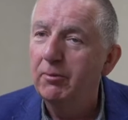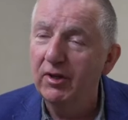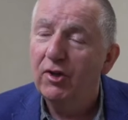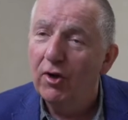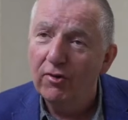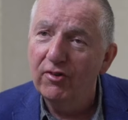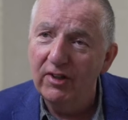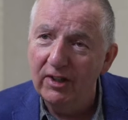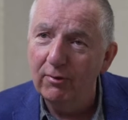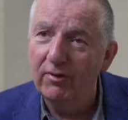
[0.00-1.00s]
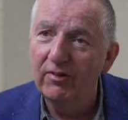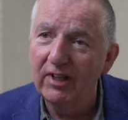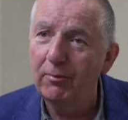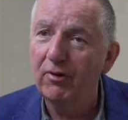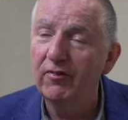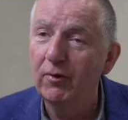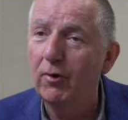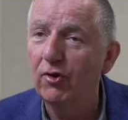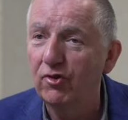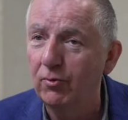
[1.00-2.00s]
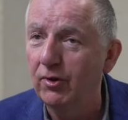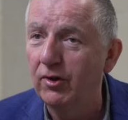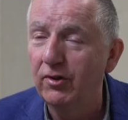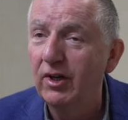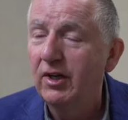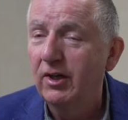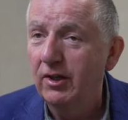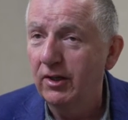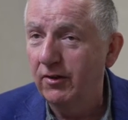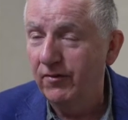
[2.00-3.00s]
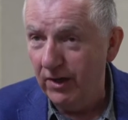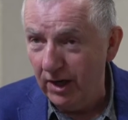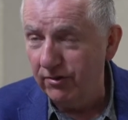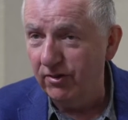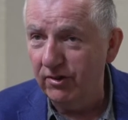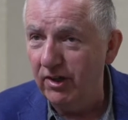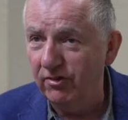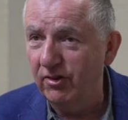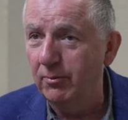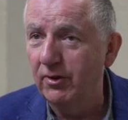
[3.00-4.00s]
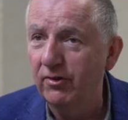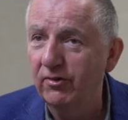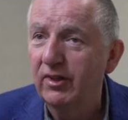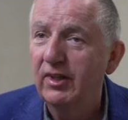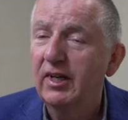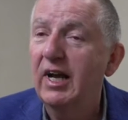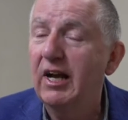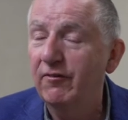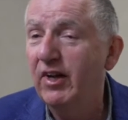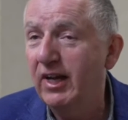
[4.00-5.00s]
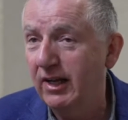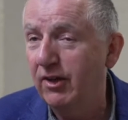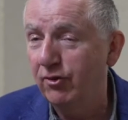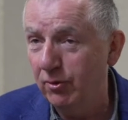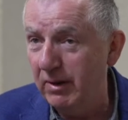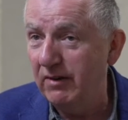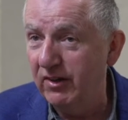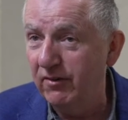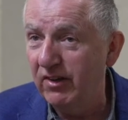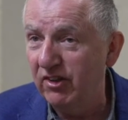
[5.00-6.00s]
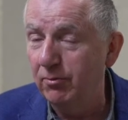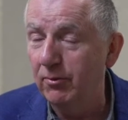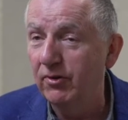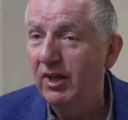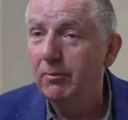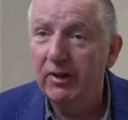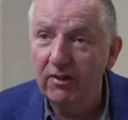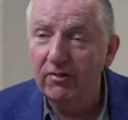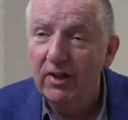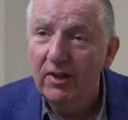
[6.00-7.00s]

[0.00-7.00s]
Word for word: But continuity is absolutely the watchword uh, for us as customers and for airlines who make that investment because